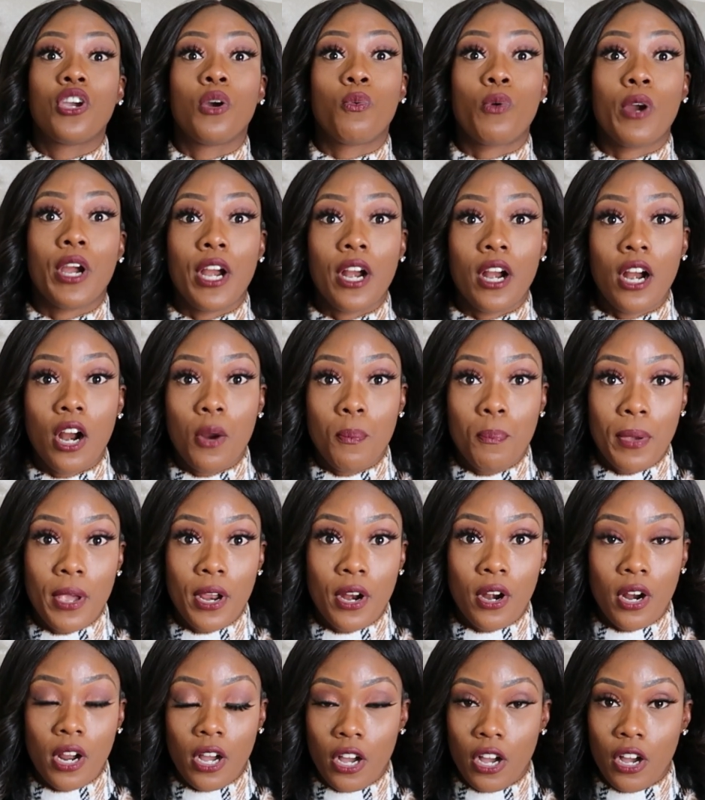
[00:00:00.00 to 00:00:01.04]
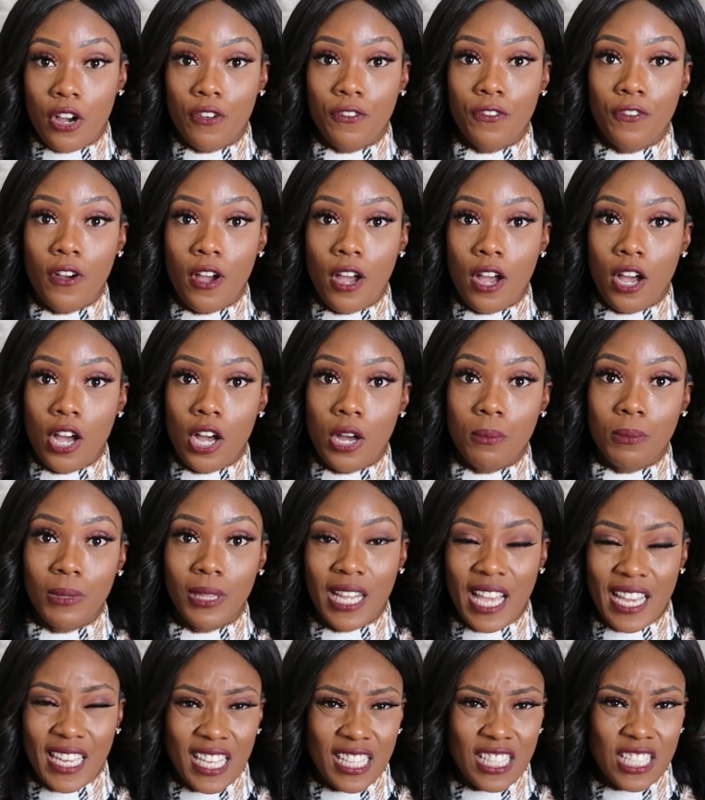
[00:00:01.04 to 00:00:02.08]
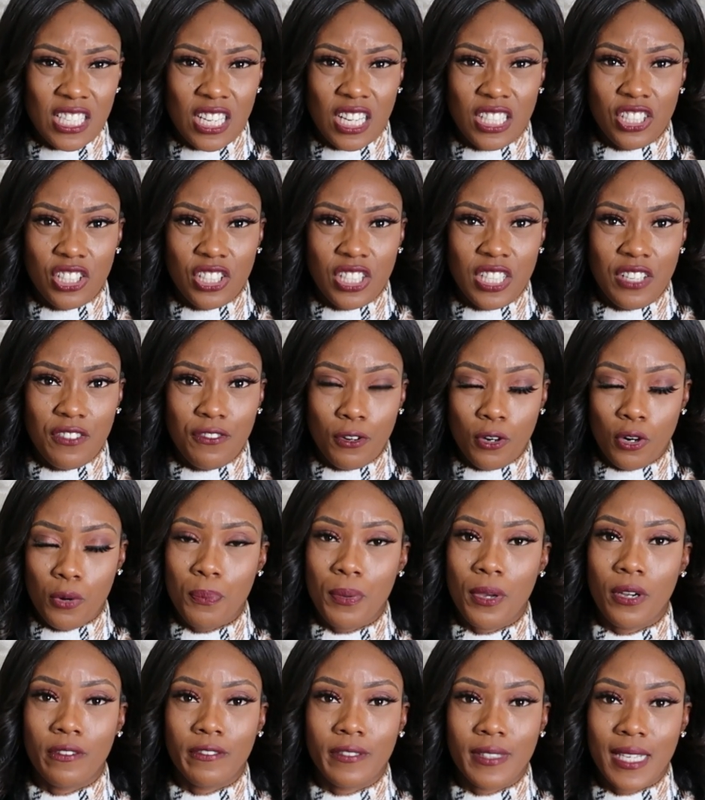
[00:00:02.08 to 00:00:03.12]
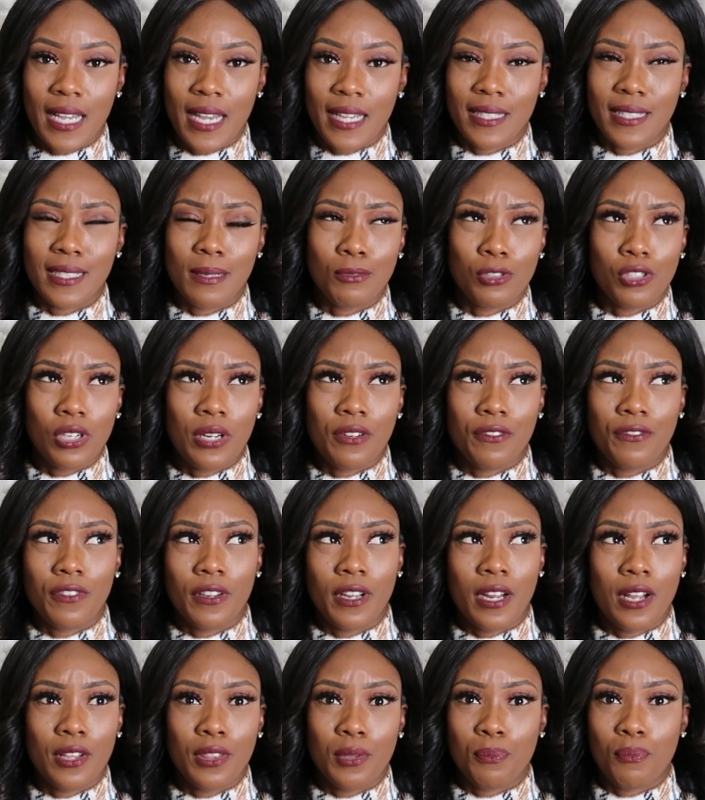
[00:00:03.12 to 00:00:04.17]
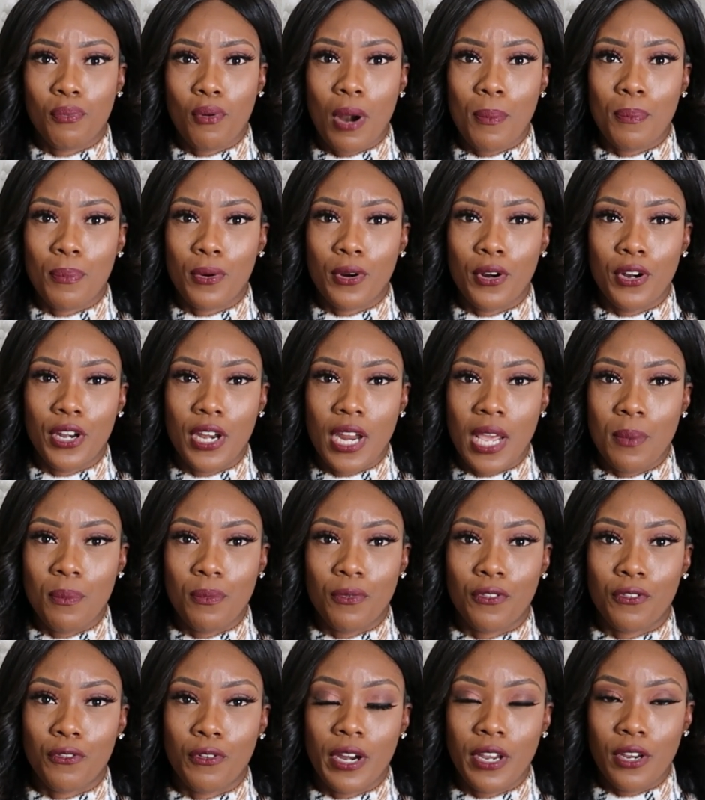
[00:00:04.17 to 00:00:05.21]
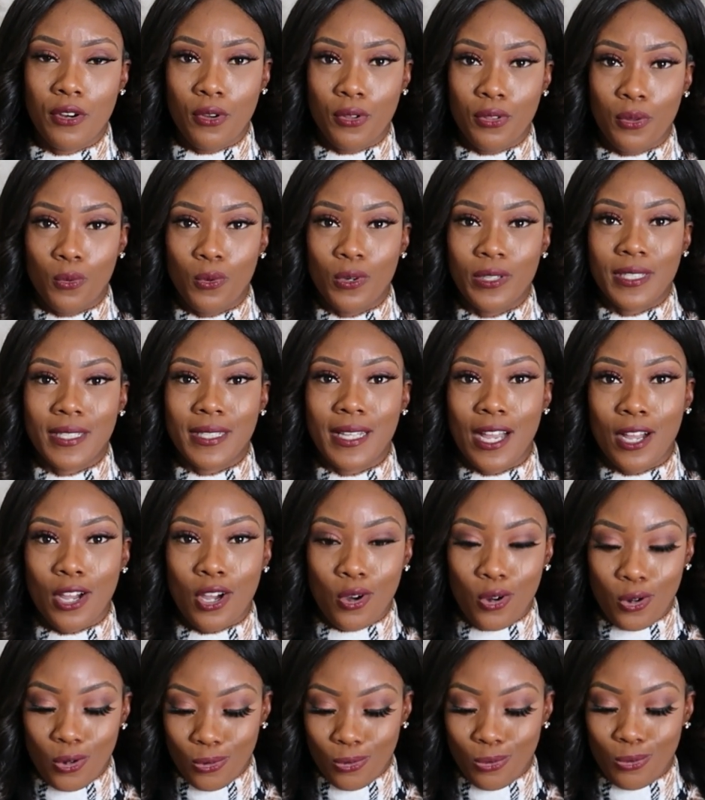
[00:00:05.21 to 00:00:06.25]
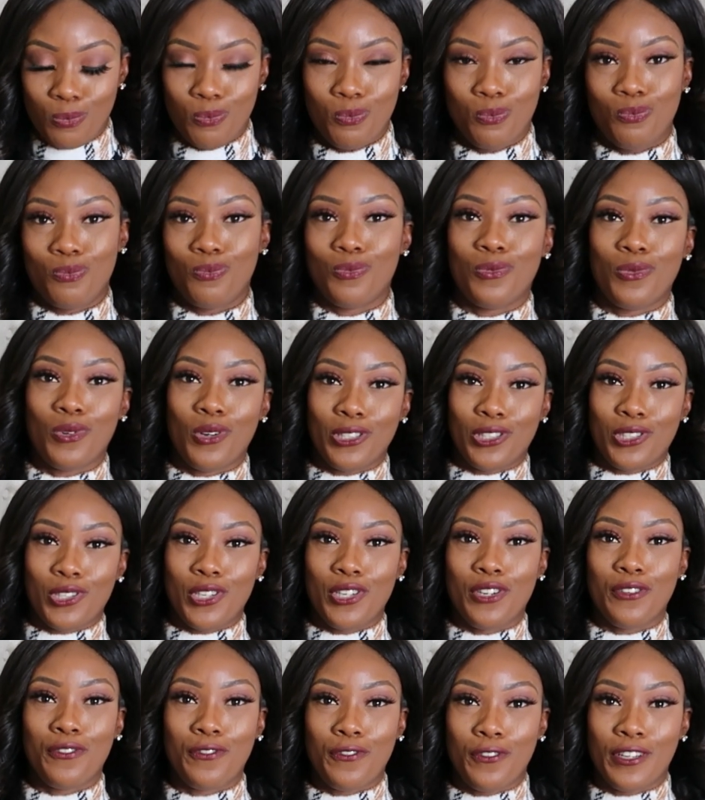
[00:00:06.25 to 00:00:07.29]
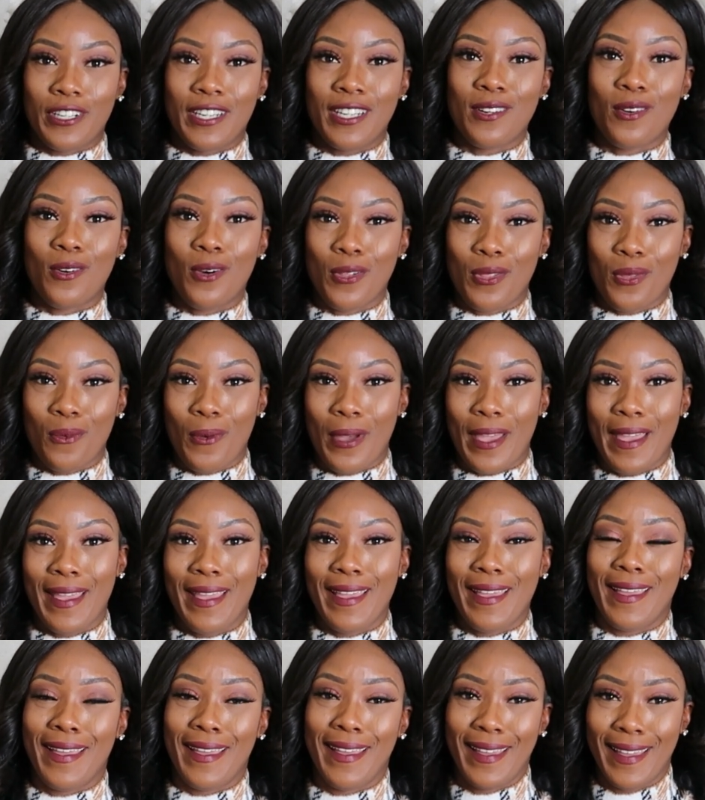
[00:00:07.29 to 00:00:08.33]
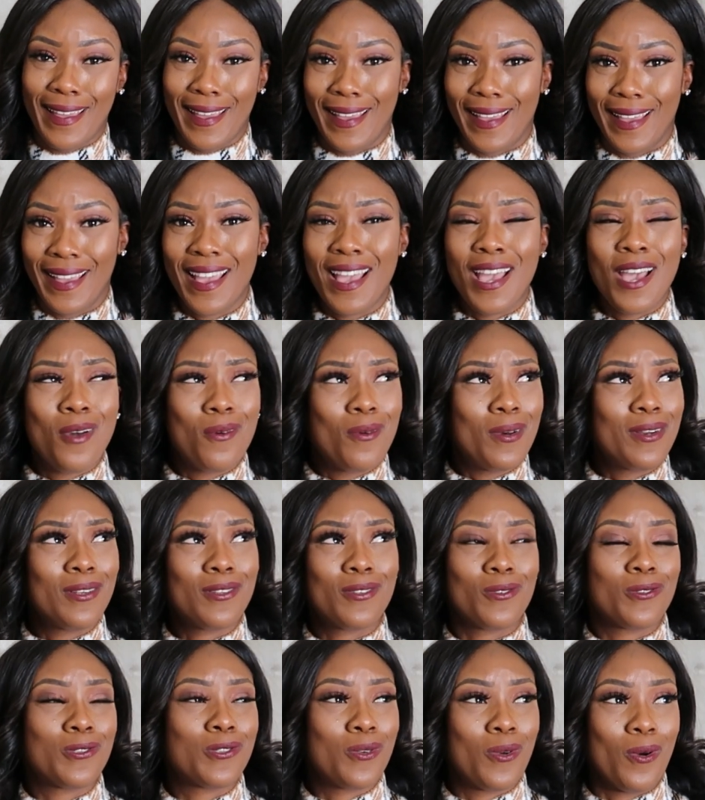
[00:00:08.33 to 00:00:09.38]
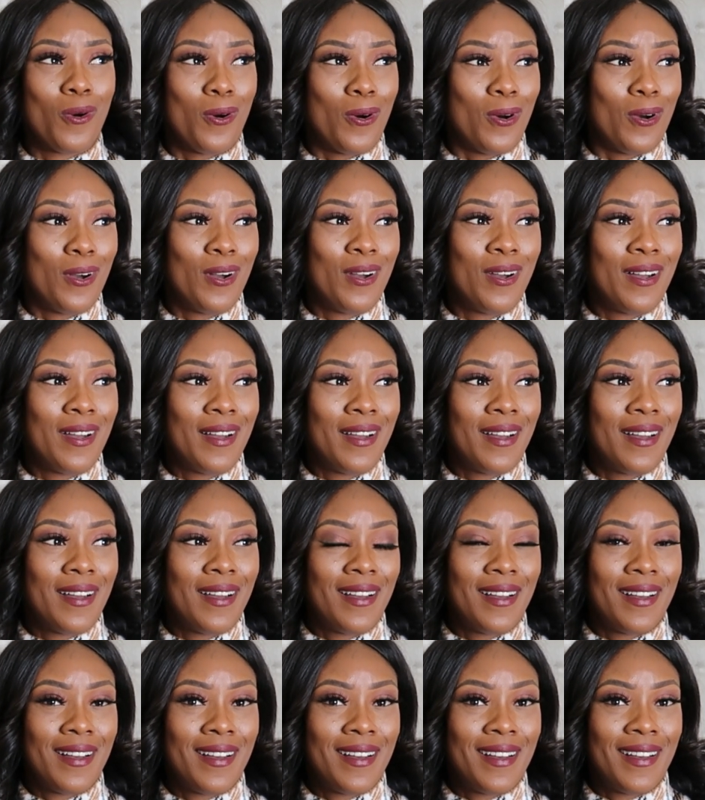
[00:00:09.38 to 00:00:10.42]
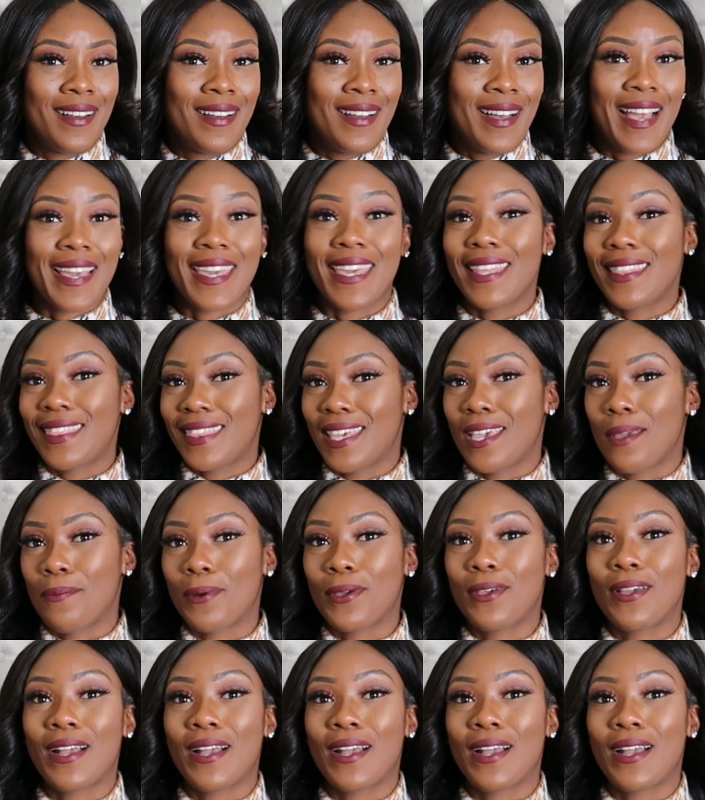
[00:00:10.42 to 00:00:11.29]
wear a pair of leggings underneath, or a pair of tights. I'm trying to figure out the proper name for it. You know, the ones that go to your foot and all the way. What are those called? I can't think, but